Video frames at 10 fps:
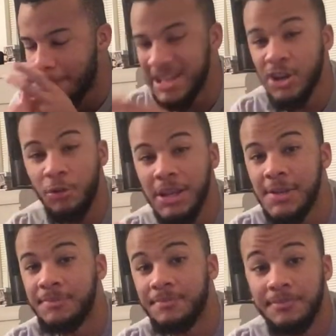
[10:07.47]

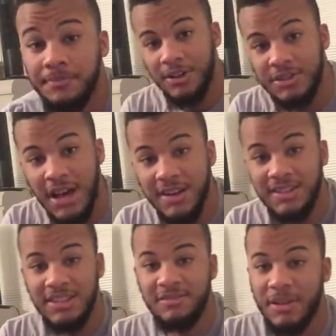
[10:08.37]
BOYY. I Was Dying to
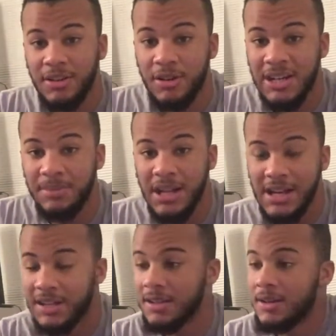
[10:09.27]
Live by Kodak
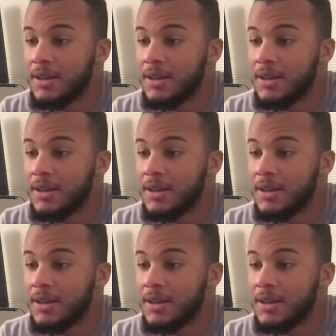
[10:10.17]
Black.